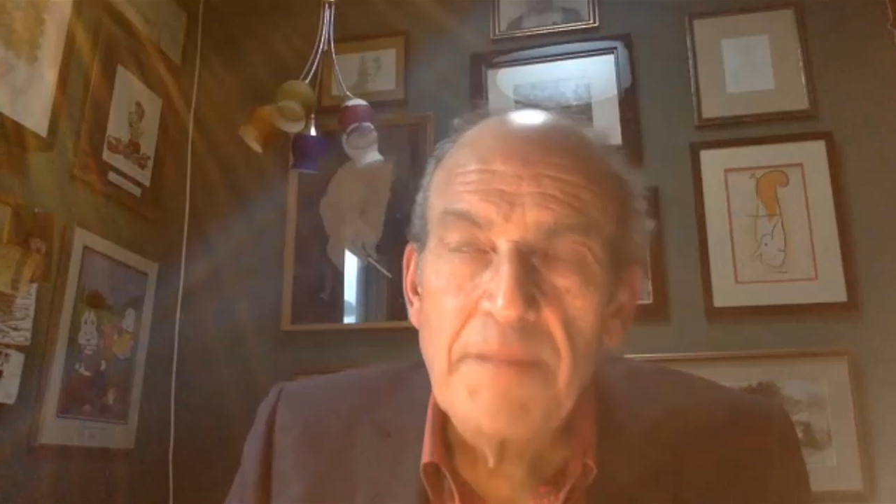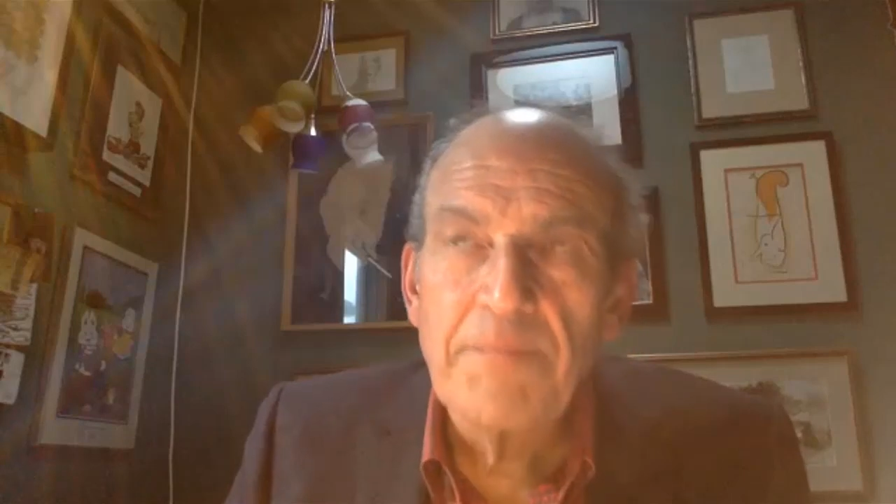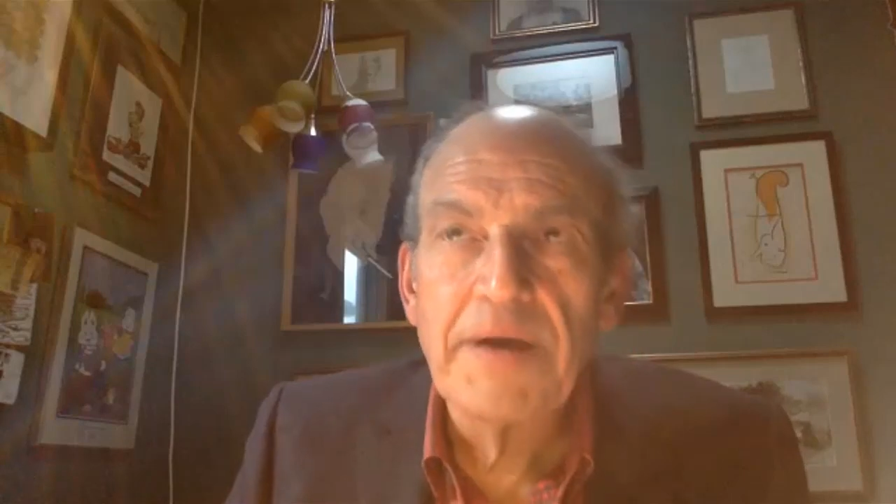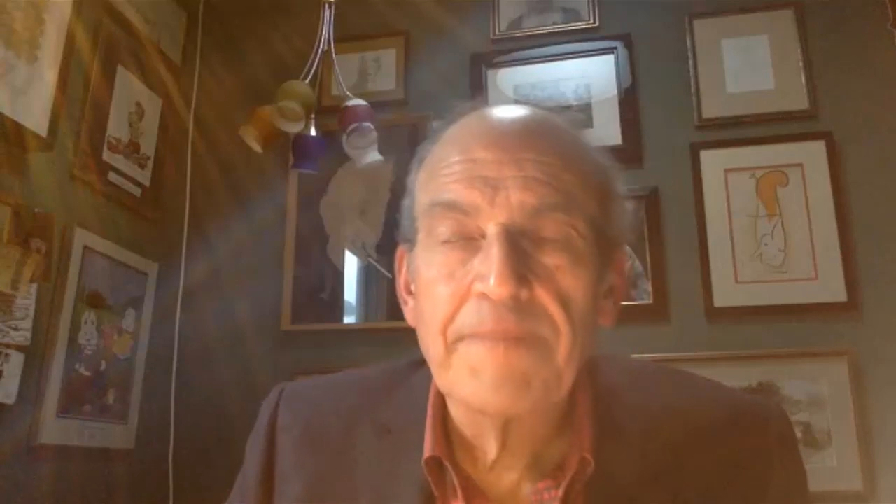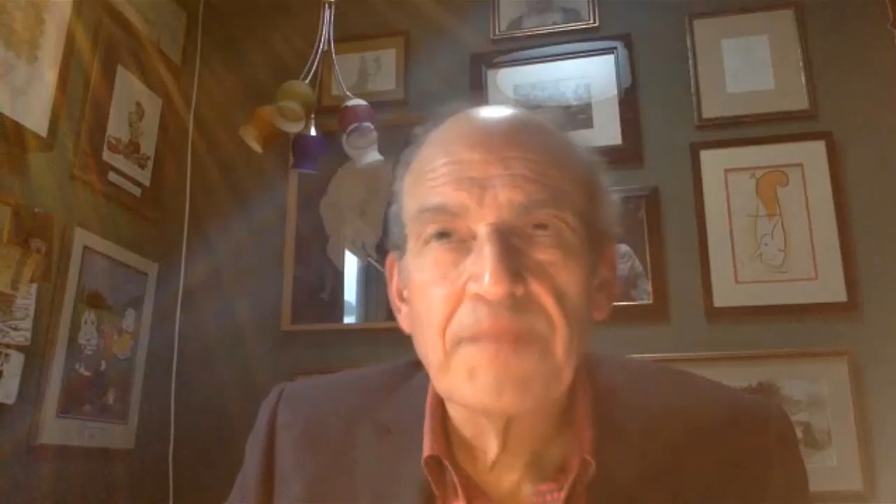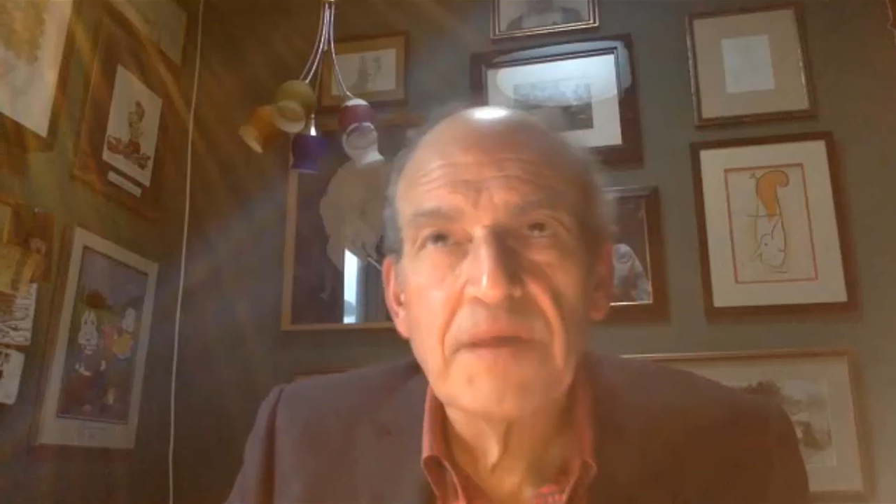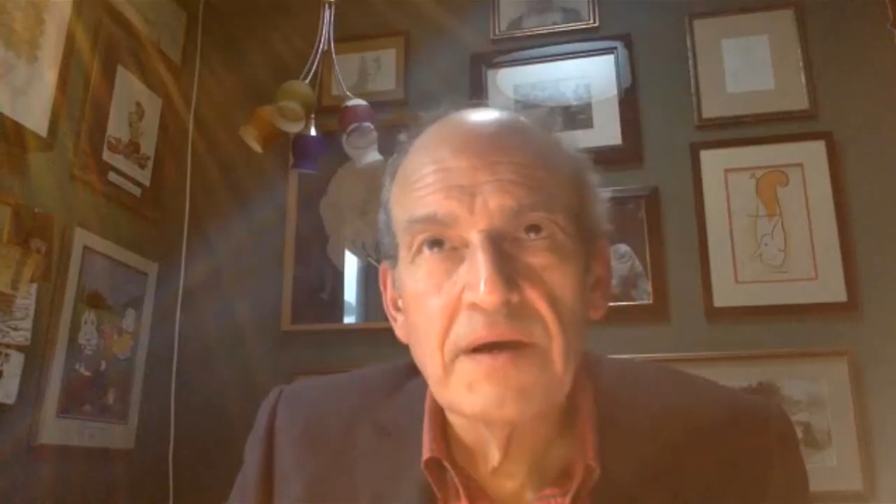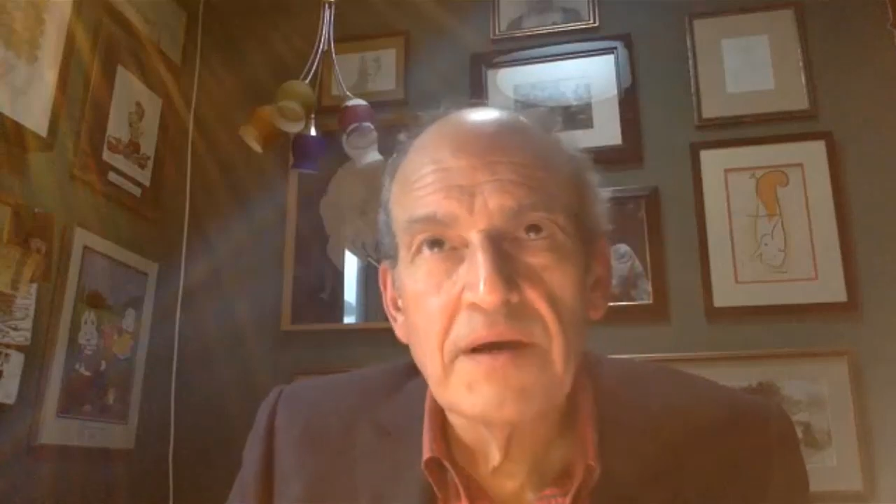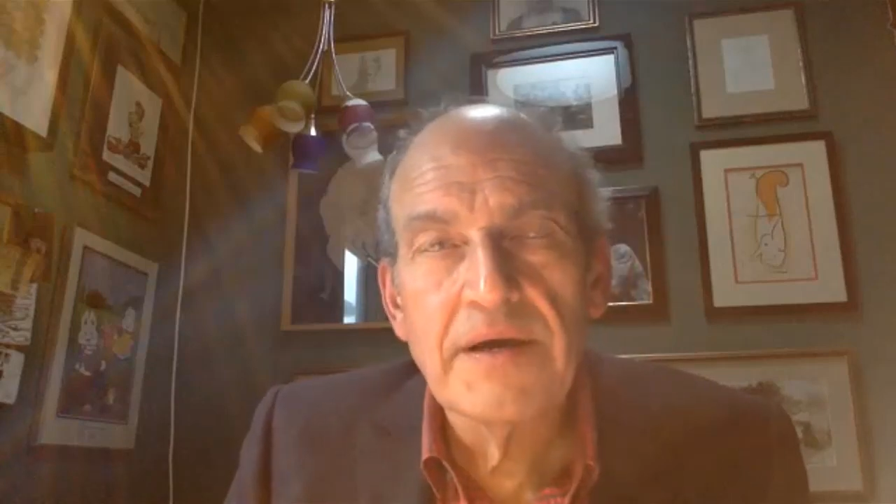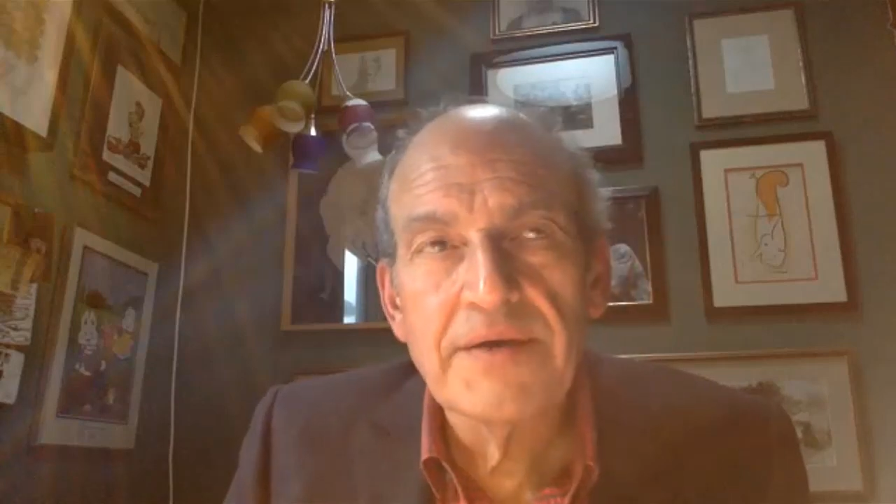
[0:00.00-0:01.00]
But
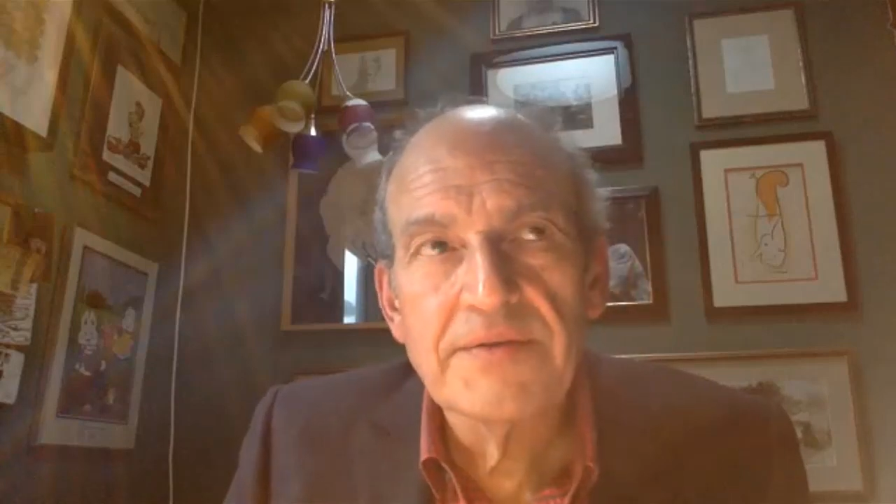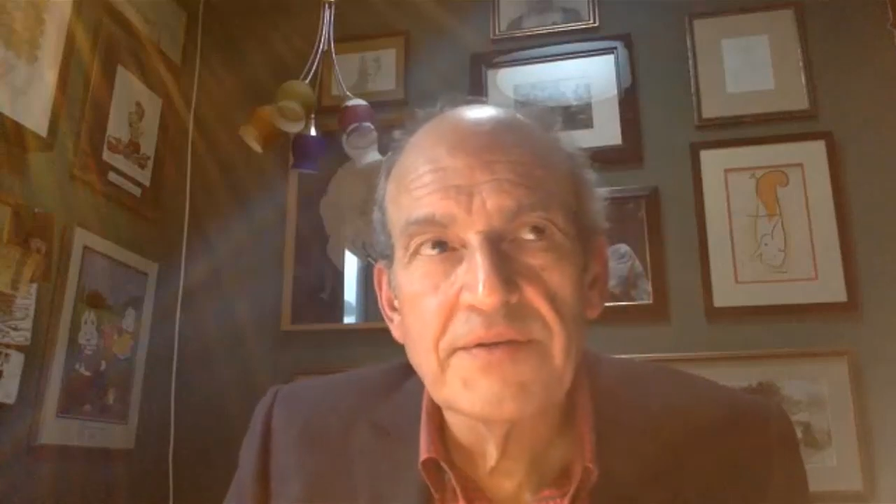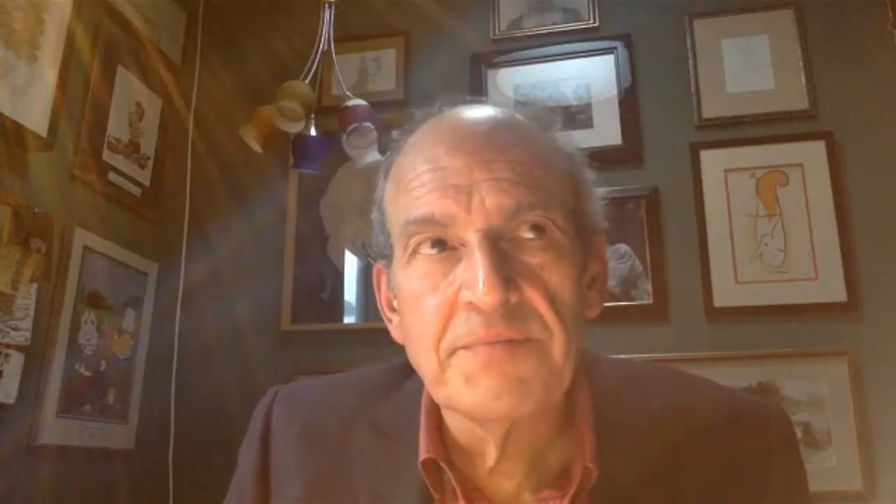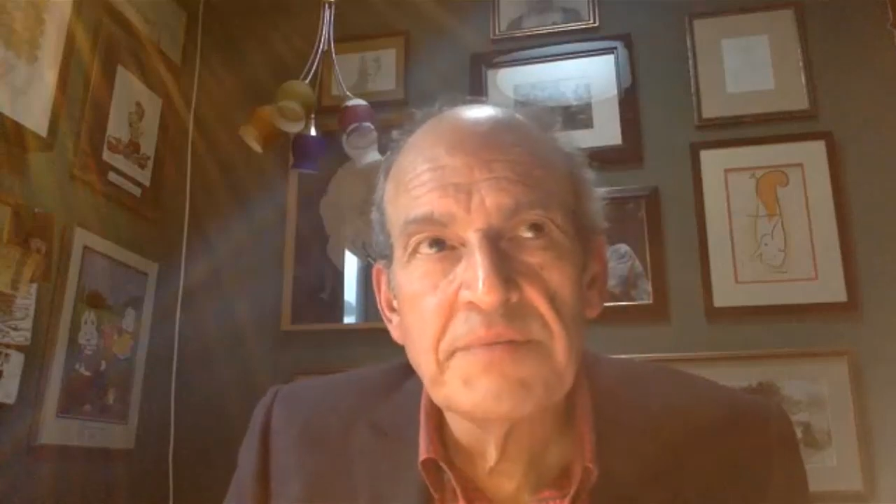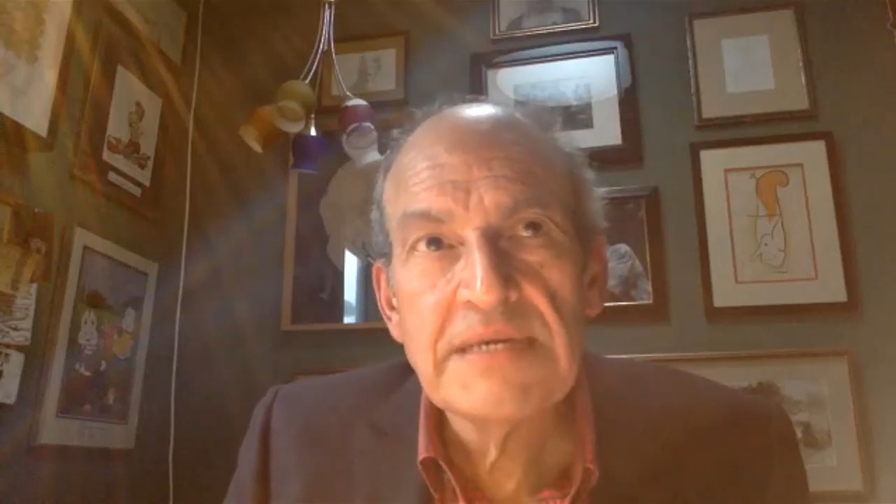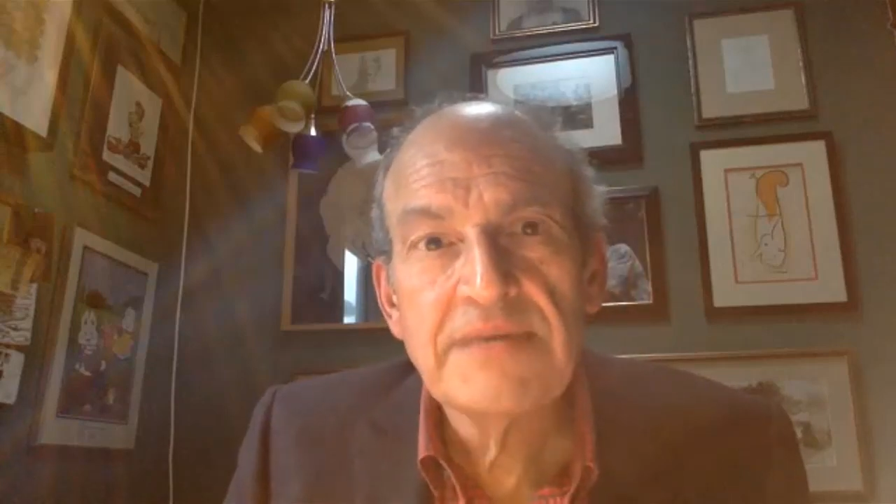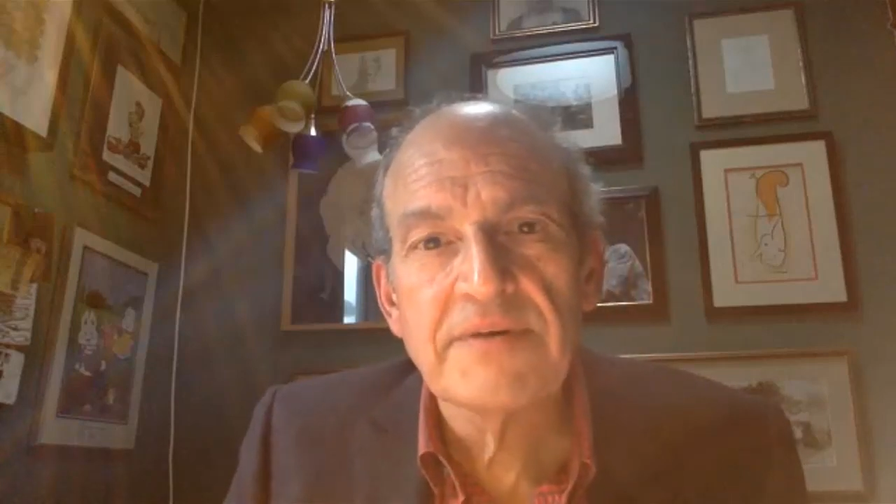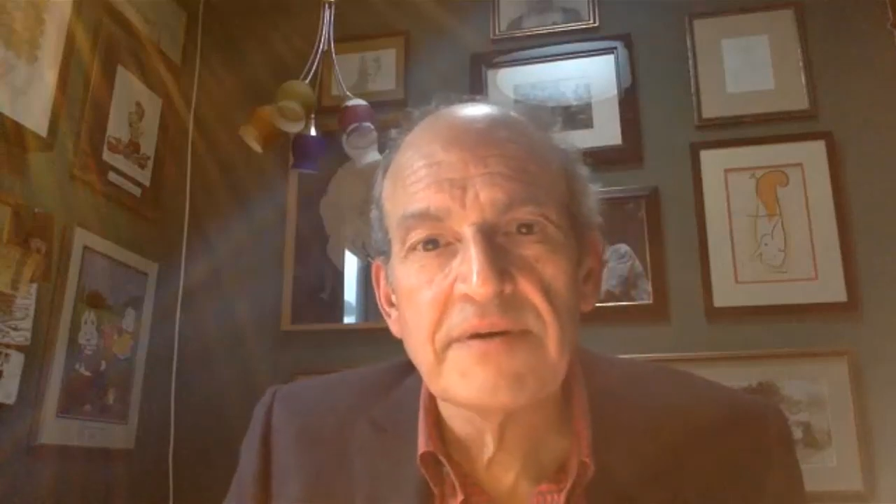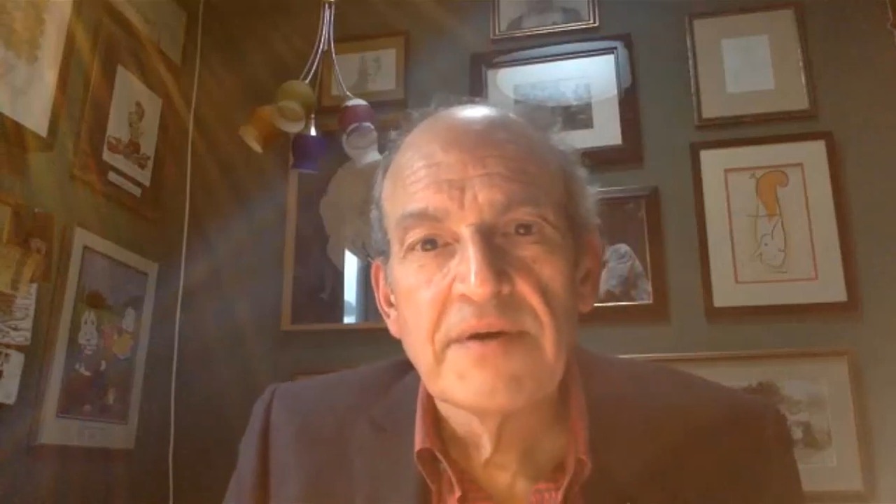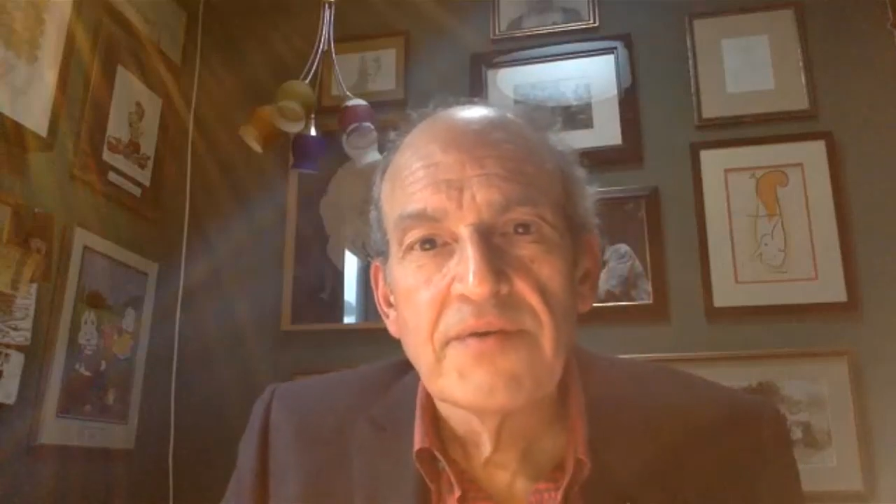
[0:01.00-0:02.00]
to me,